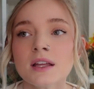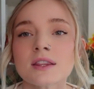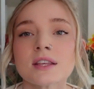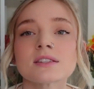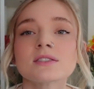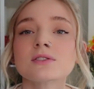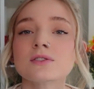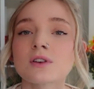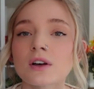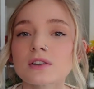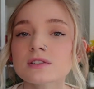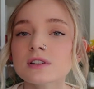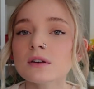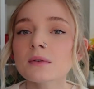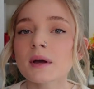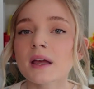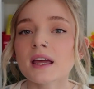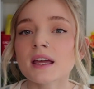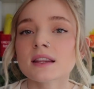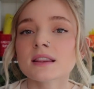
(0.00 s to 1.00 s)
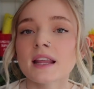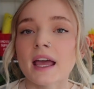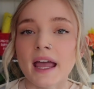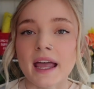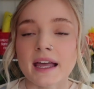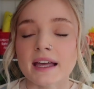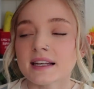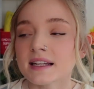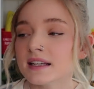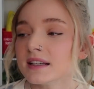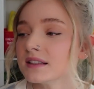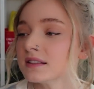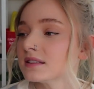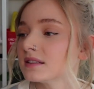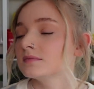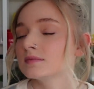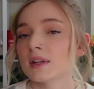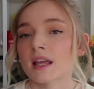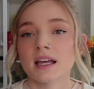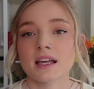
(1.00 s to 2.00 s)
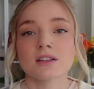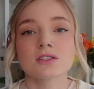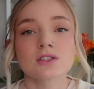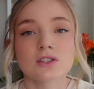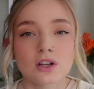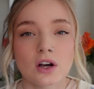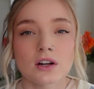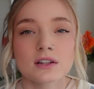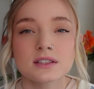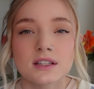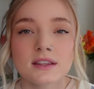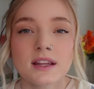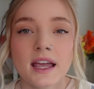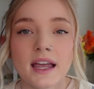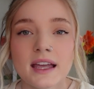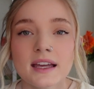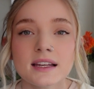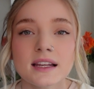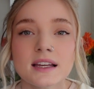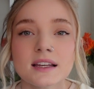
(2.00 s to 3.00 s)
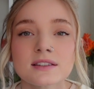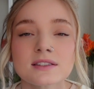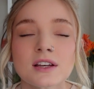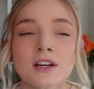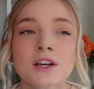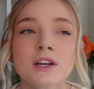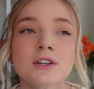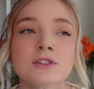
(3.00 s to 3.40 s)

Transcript: This is also in the 80s. Like it starts in the 80s.